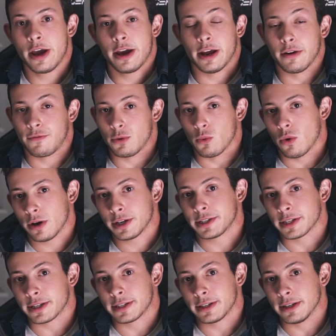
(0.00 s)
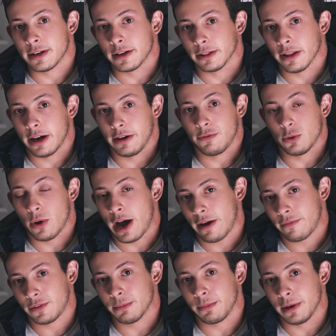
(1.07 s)
And if you want to succeed in life, you
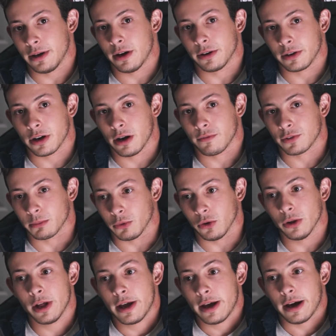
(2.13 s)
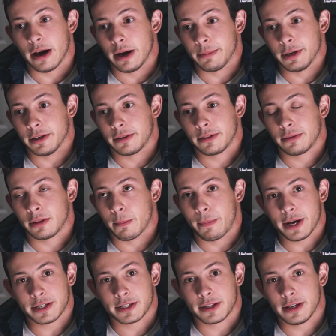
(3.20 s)
have to be uncomfortable. I mean, the
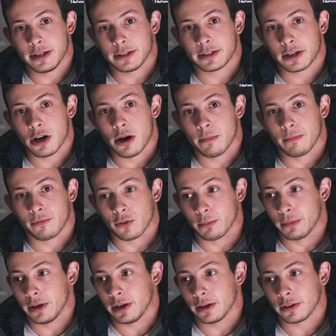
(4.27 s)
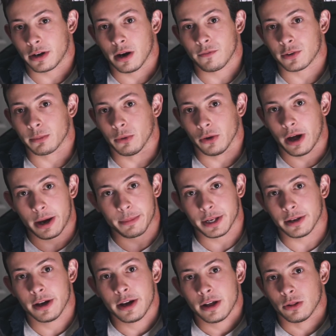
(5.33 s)
best things come from being uncomfortable. I
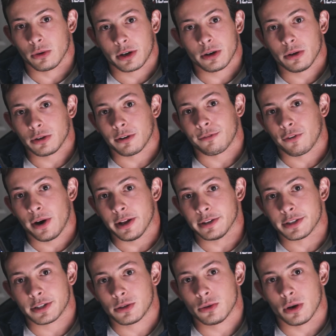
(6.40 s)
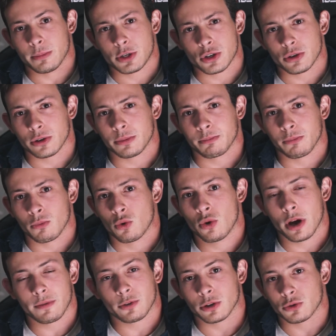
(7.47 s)
mean, look at all your friends too. I'm sure
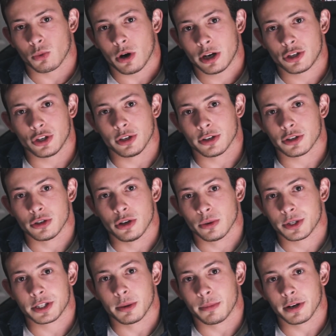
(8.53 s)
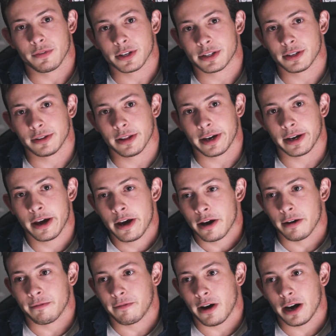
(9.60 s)
whoever is watching this knows somebody that's in like
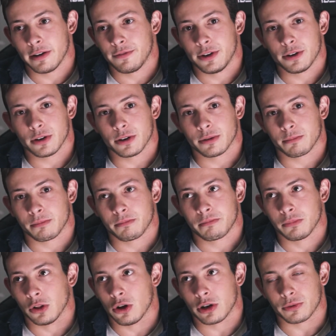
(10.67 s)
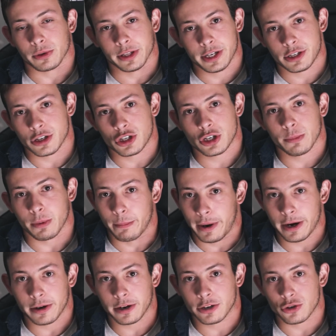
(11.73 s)
a 5-year long relationship, a
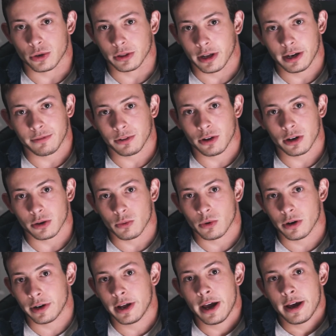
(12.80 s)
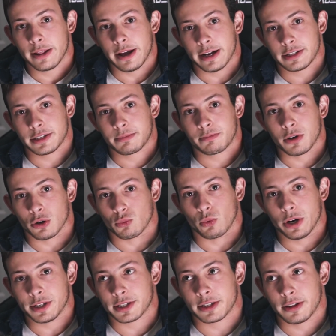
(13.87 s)
marriage, or a lifelong one. That's a
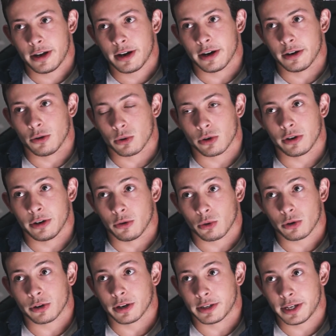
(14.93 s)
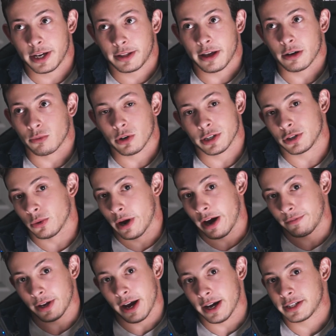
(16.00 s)
risk there. In order to take that risk, you have
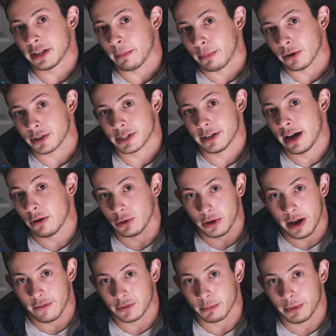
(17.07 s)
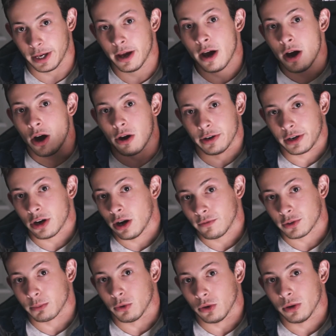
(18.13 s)
to ask that person out, and you have to be
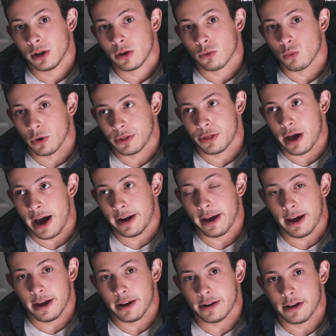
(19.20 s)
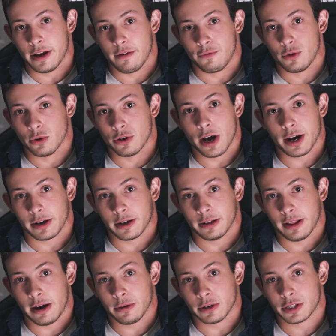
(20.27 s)
uncomfortable with that. And if you're not going to
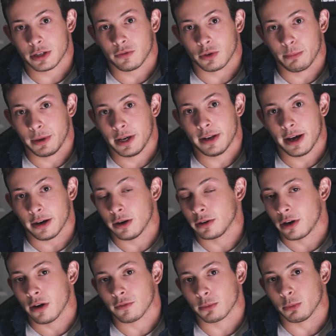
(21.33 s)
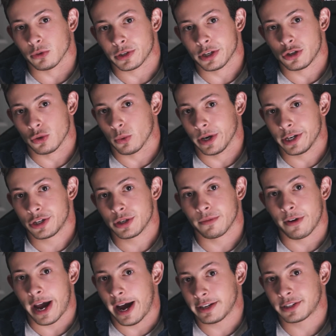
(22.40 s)
allow yourself to be in that uncomfortable situation of
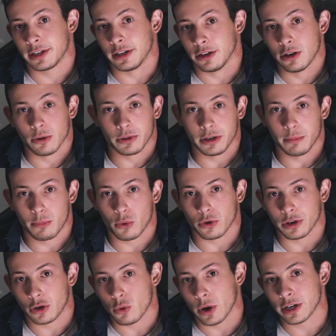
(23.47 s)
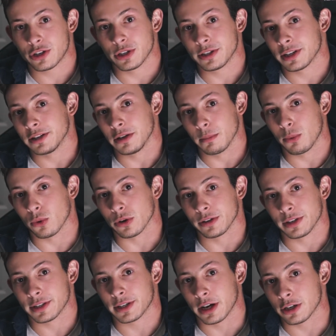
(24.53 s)
asking, the important questions and the important
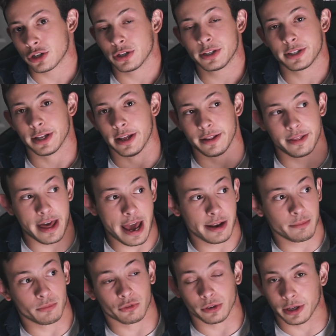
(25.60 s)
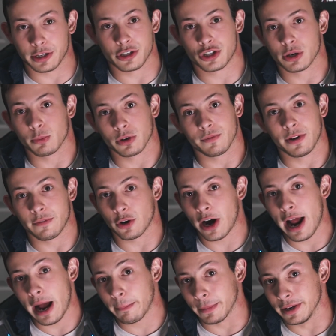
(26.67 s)
discussions, then that relationship would have never
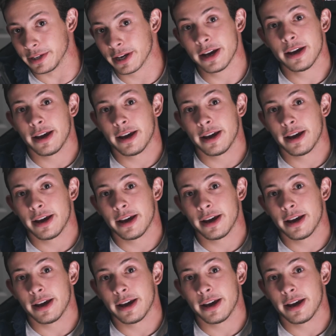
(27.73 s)
happened.